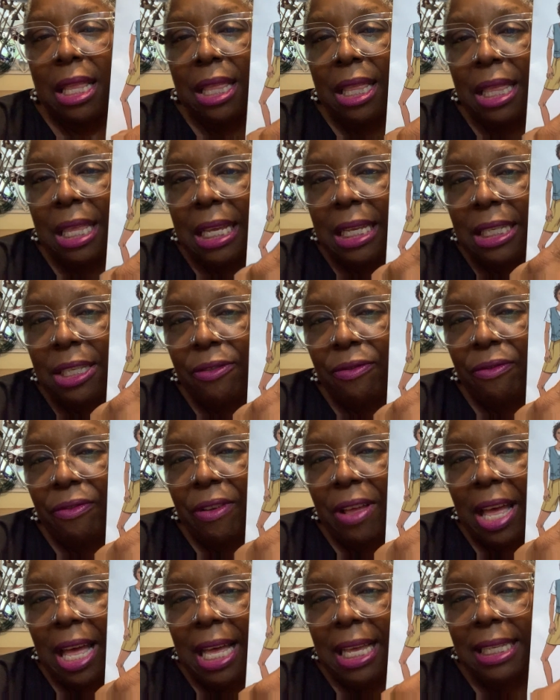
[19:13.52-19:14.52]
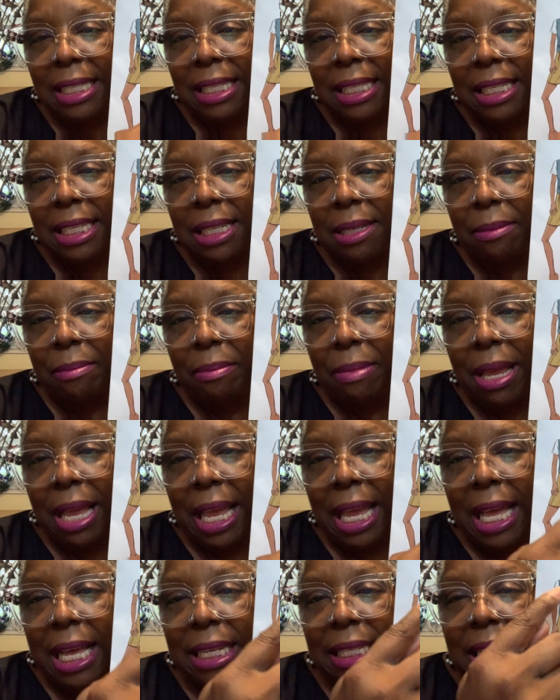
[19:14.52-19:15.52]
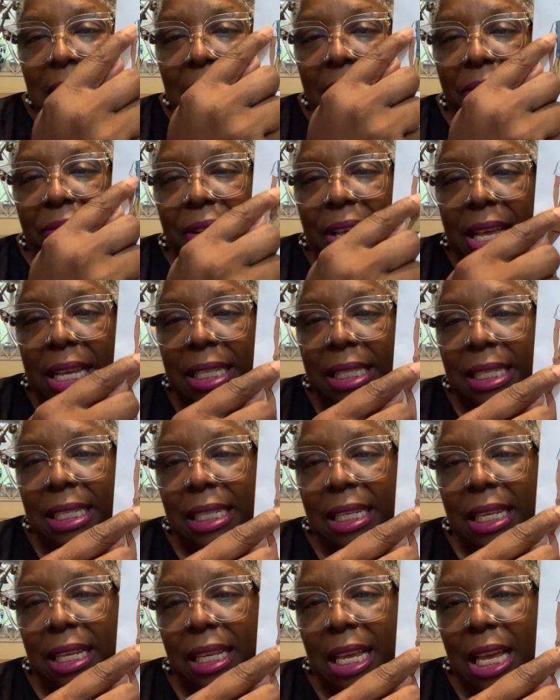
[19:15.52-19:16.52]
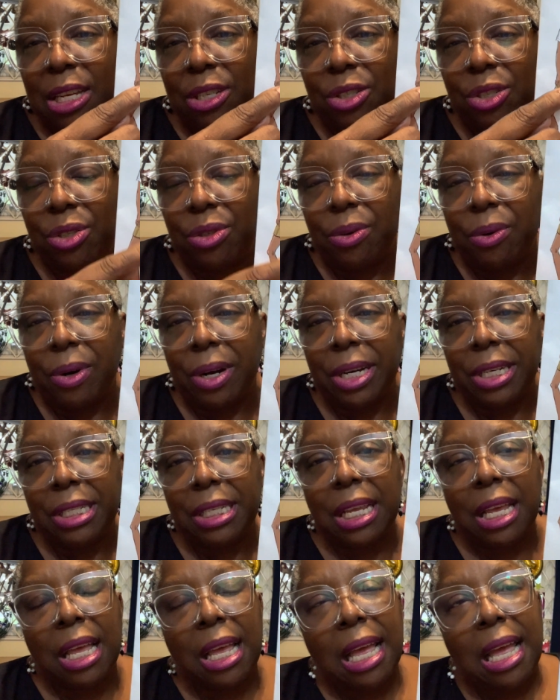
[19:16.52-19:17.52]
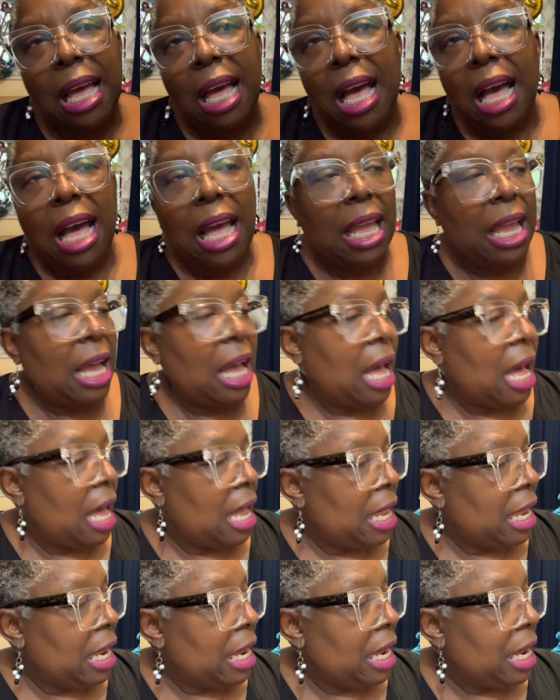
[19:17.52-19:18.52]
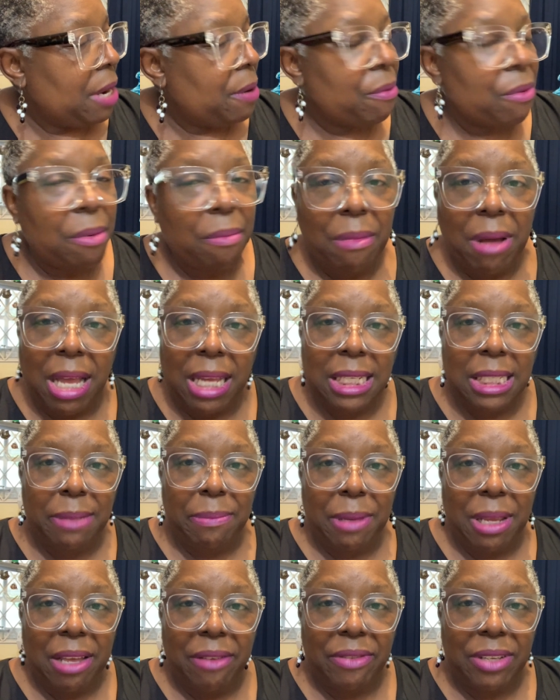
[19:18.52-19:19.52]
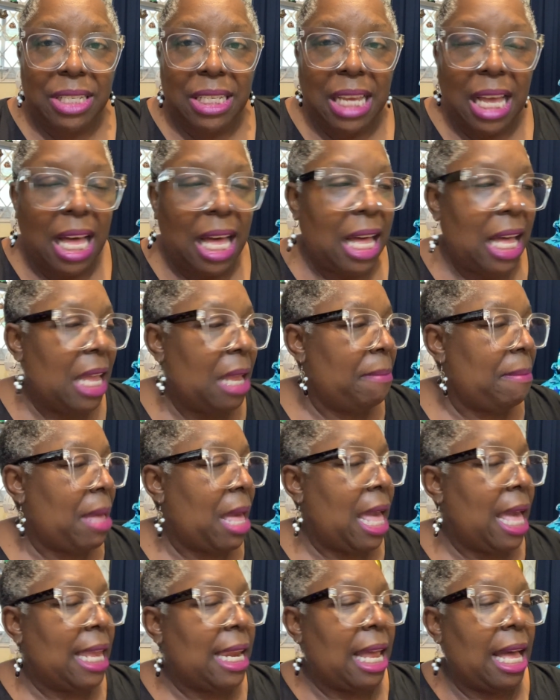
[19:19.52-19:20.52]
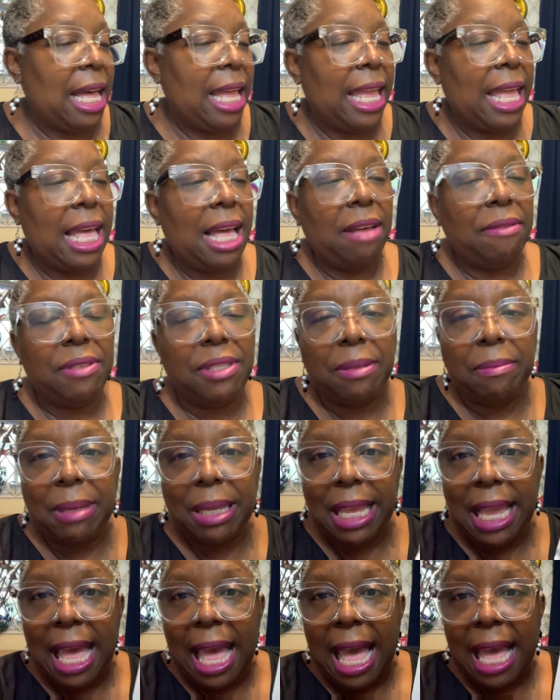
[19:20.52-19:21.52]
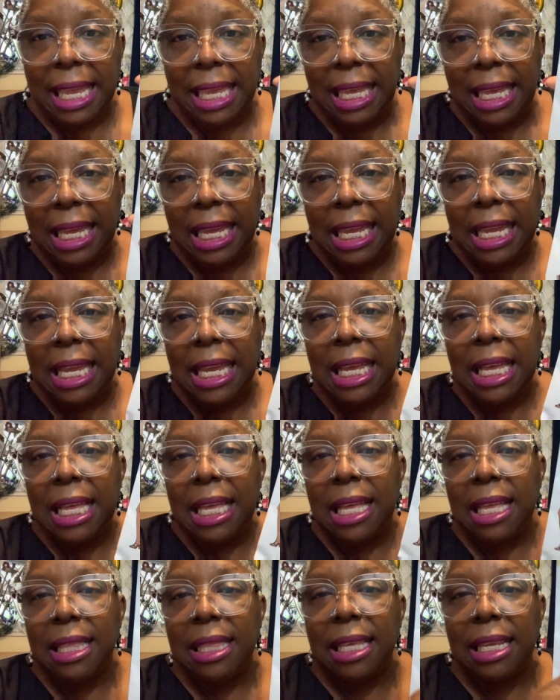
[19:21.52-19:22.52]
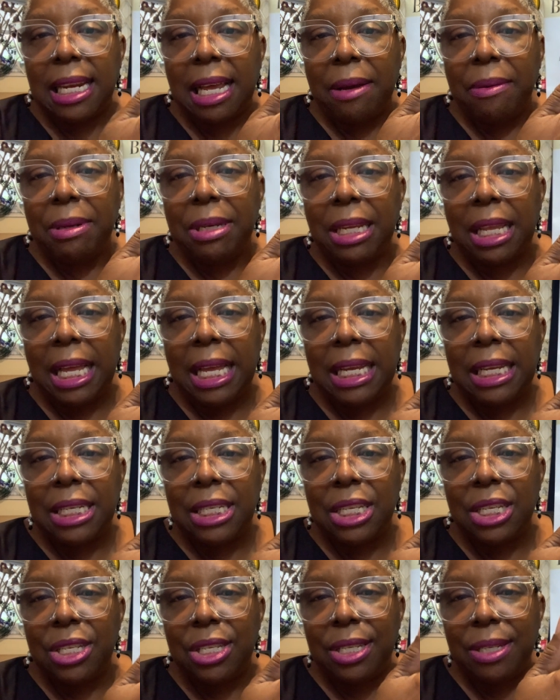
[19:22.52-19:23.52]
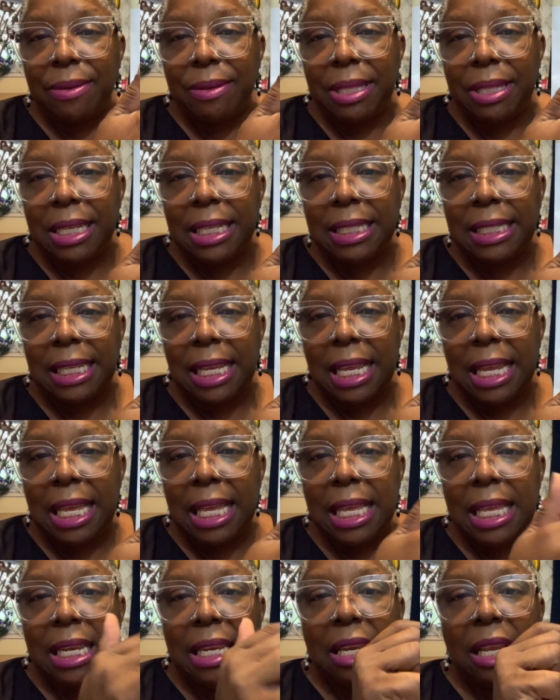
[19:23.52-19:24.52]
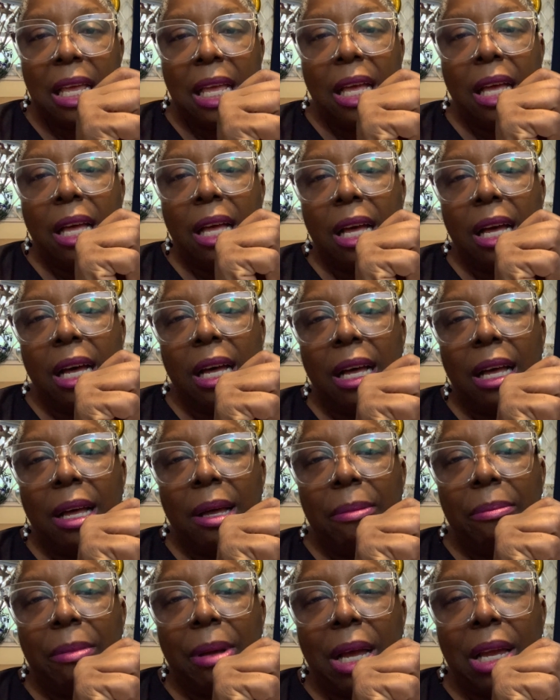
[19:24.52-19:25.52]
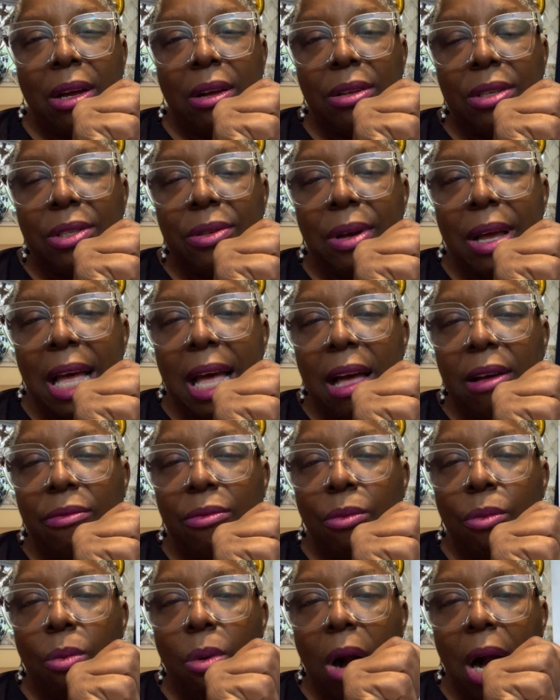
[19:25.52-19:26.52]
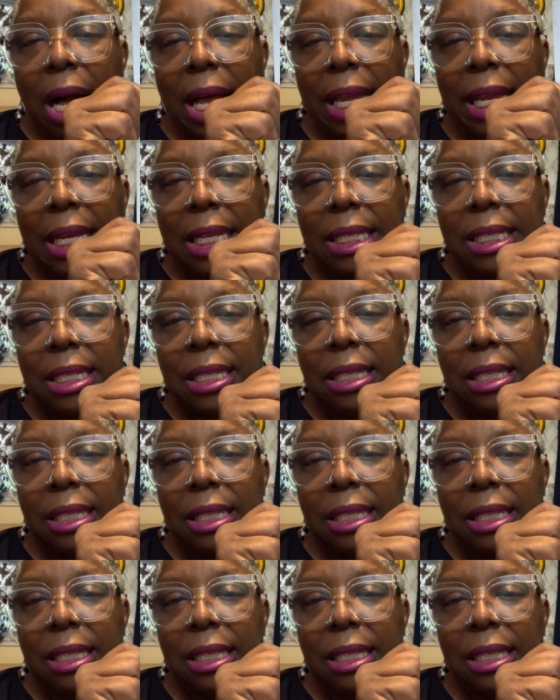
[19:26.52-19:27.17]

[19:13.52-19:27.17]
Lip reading: This vest, pant, and short. It reminds me of a time, and I have some khaki that I would like to do this in. I also have white.